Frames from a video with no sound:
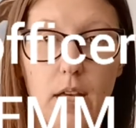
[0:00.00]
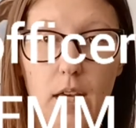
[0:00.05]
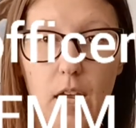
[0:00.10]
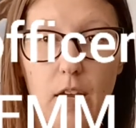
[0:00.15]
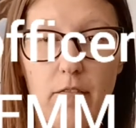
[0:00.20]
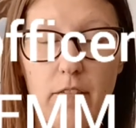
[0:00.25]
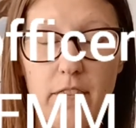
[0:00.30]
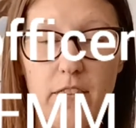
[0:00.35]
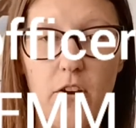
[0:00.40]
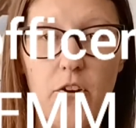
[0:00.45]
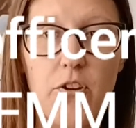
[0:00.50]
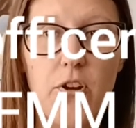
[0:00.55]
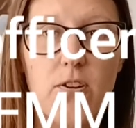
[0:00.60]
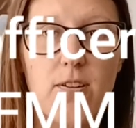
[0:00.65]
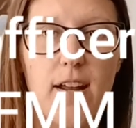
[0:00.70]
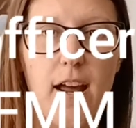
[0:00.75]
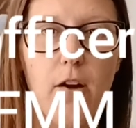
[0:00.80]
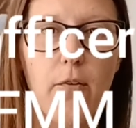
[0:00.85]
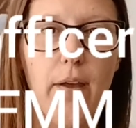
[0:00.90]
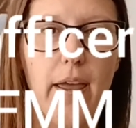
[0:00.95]
Even though you're
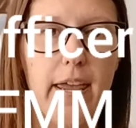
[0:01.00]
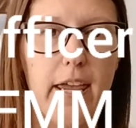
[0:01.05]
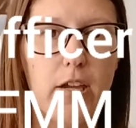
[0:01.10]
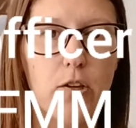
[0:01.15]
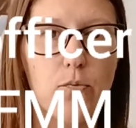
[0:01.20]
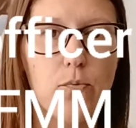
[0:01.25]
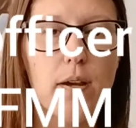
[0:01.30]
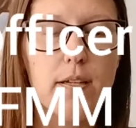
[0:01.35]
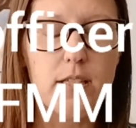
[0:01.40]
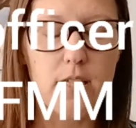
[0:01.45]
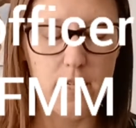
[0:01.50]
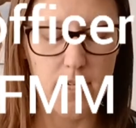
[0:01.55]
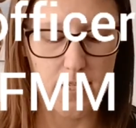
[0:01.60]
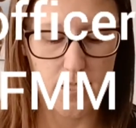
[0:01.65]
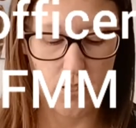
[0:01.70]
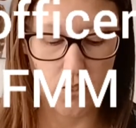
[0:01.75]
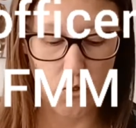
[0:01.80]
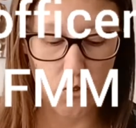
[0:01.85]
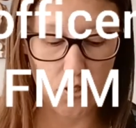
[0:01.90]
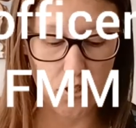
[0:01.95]
now a
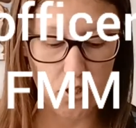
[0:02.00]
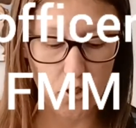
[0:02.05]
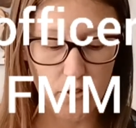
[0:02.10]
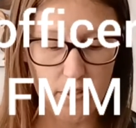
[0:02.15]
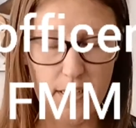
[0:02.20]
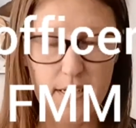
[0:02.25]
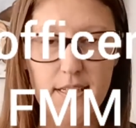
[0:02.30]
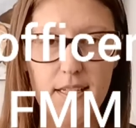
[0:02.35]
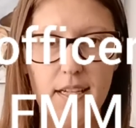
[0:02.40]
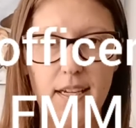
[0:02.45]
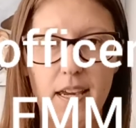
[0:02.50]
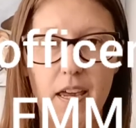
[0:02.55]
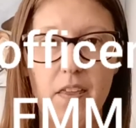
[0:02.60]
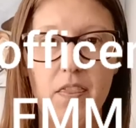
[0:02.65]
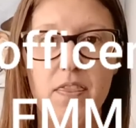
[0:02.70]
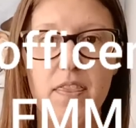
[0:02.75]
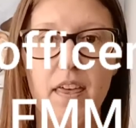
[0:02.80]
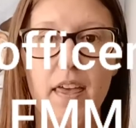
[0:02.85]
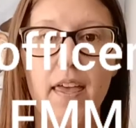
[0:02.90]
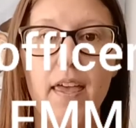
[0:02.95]
resident, you still need to
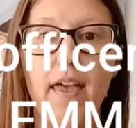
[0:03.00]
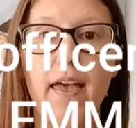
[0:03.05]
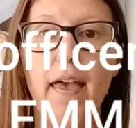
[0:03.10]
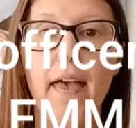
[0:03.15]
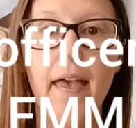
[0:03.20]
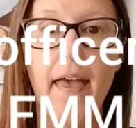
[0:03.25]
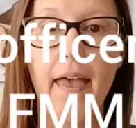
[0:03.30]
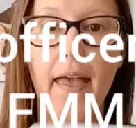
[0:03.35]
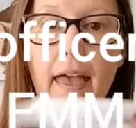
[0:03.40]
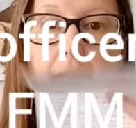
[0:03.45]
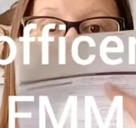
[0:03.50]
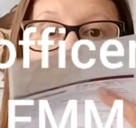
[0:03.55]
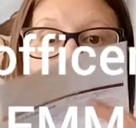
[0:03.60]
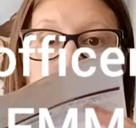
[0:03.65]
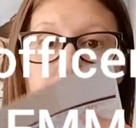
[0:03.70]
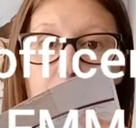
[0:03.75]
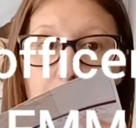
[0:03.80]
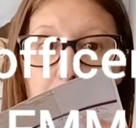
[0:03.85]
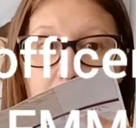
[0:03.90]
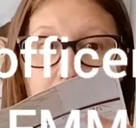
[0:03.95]
get the
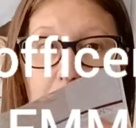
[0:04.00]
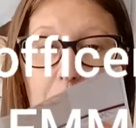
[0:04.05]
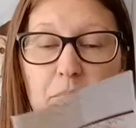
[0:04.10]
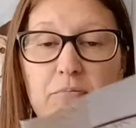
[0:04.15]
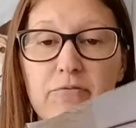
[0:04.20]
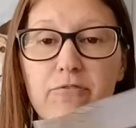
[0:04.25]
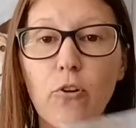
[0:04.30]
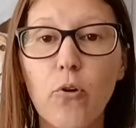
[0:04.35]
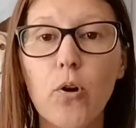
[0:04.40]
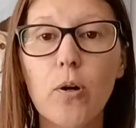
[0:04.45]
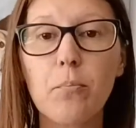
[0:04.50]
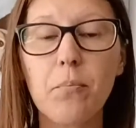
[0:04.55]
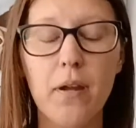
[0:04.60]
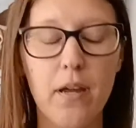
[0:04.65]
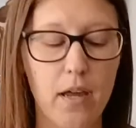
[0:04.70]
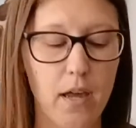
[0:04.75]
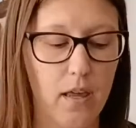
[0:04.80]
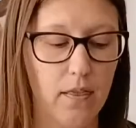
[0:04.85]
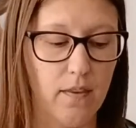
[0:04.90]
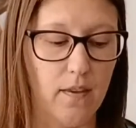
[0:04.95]
FMM form
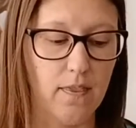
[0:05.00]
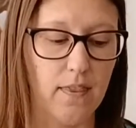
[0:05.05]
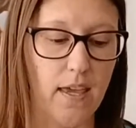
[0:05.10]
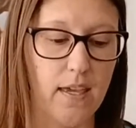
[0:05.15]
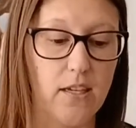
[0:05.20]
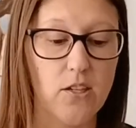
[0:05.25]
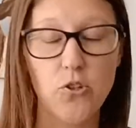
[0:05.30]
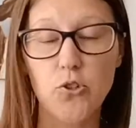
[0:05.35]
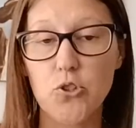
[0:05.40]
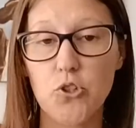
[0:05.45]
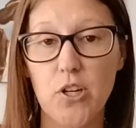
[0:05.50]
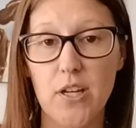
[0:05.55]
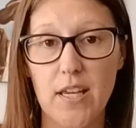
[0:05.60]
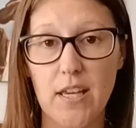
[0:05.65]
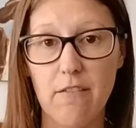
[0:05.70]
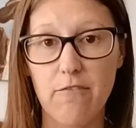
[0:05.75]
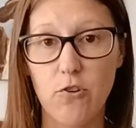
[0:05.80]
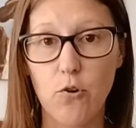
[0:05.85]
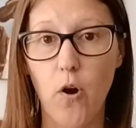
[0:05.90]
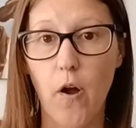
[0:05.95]
that they usually
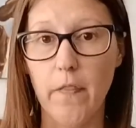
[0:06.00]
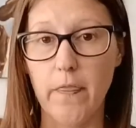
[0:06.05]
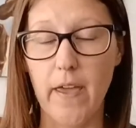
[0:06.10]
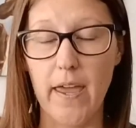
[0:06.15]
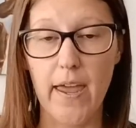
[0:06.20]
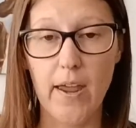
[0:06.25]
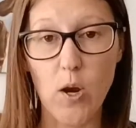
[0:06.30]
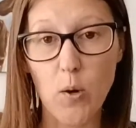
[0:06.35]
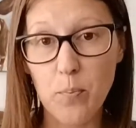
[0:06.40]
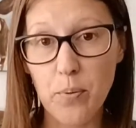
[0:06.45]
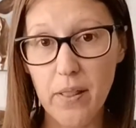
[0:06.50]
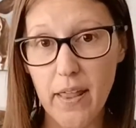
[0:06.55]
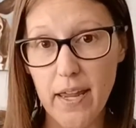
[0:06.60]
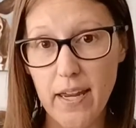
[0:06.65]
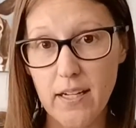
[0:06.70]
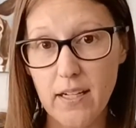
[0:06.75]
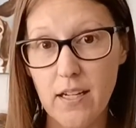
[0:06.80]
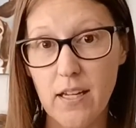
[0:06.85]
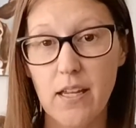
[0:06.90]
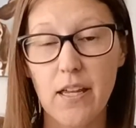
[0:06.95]
give you on the
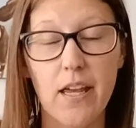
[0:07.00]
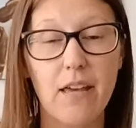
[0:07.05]
airplane.